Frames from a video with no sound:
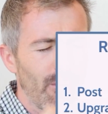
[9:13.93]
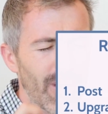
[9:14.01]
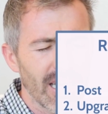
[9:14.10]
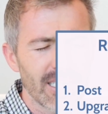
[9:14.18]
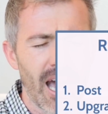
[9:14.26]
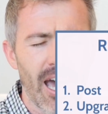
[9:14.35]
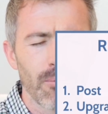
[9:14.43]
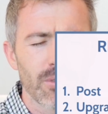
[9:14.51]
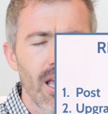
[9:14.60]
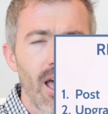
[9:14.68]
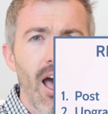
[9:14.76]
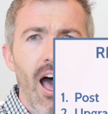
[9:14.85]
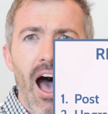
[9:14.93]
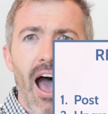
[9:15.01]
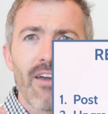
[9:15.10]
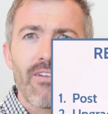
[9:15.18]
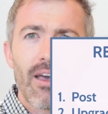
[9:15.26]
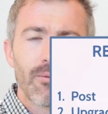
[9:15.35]
many times
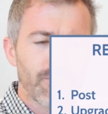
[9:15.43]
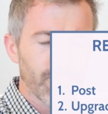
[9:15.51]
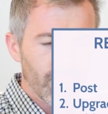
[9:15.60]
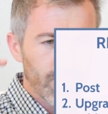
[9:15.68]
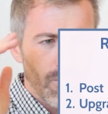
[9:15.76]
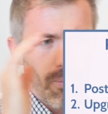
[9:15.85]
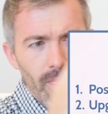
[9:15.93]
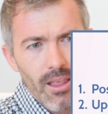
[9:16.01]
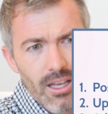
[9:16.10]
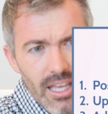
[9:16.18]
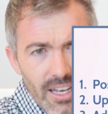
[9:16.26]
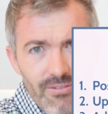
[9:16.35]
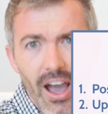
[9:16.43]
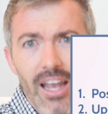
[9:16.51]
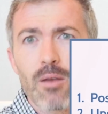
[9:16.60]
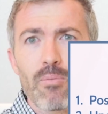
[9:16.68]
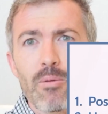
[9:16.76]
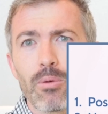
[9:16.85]
I've
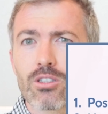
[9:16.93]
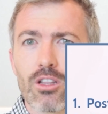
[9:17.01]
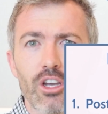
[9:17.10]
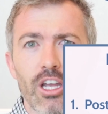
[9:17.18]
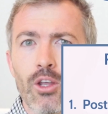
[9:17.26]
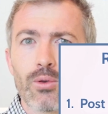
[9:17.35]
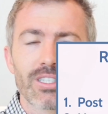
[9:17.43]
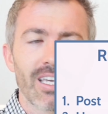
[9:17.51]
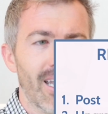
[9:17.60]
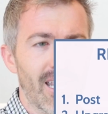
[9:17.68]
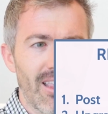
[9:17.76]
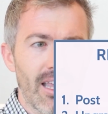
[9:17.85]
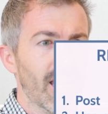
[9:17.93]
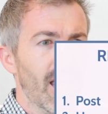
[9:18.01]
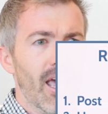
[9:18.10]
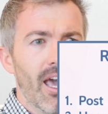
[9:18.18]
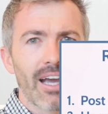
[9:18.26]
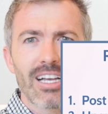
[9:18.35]
invited people to look at Nu Skin, and then
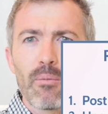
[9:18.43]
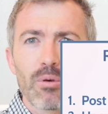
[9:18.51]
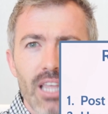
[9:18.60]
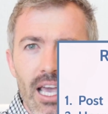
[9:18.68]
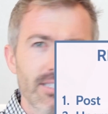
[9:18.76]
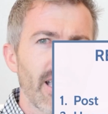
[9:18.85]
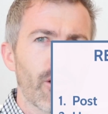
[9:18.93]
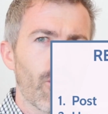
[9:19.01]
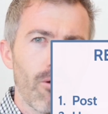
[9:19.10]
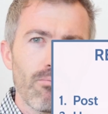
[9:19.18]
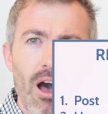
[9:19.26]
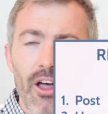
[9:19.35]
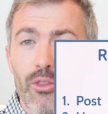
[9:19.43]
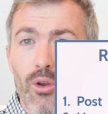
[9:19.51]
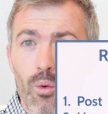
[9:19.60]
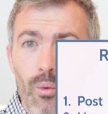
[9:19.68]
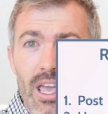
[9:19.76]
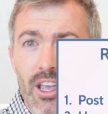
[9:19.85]
a couple days later, or a month, or a
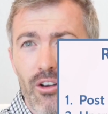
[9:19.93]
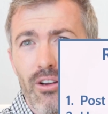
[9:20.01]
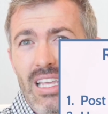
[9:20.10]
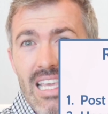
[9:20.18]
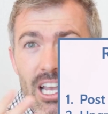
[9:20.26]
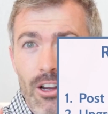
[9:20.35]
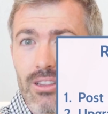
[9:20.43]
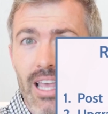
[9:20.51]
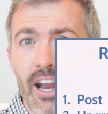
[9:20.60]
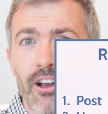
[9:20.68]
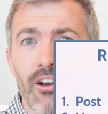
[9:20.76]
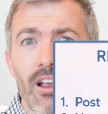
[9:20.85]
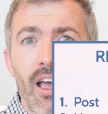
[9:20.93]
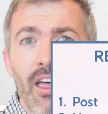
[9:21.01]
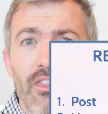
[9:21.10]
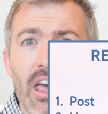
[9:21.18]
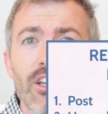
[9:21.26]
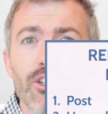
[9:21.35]
week, or a year later,
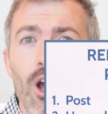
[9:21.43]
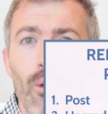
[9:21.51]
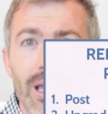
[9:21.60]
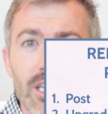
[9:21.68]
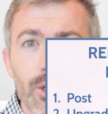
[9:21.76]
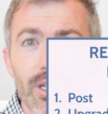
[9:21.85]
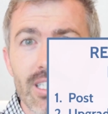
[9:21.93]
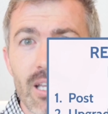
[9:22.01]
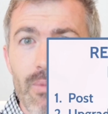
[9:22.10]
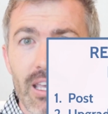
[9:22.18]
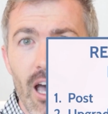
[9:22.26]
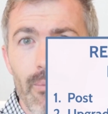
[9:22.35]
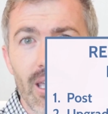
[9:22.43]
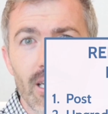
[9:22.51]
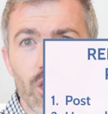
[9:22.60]
they show interest in becoming a